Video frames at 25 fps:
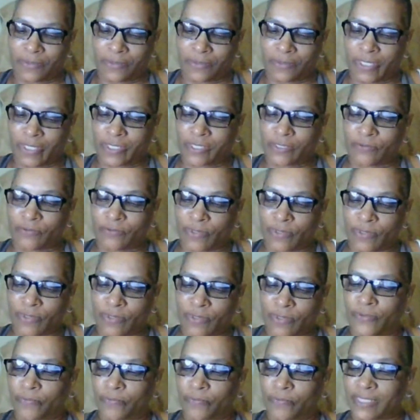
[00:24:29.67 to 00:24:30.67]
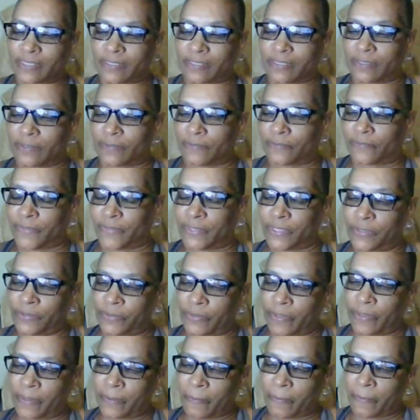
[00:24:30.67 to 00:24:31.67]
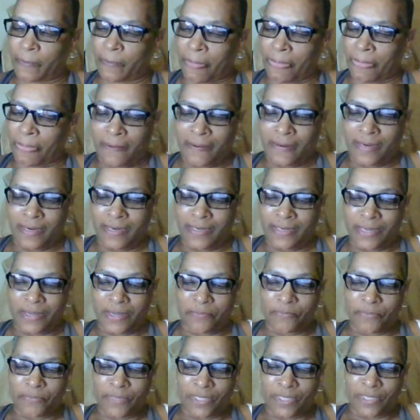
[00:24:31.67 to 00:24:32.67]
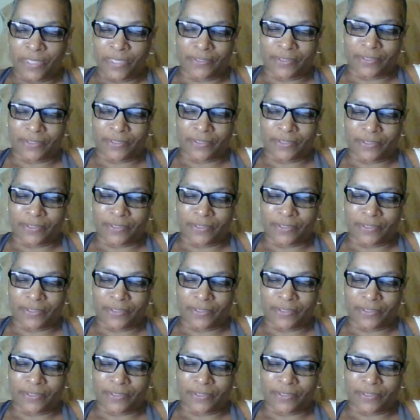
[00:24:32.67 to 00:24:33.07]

and a multitude of Long Island iced teas.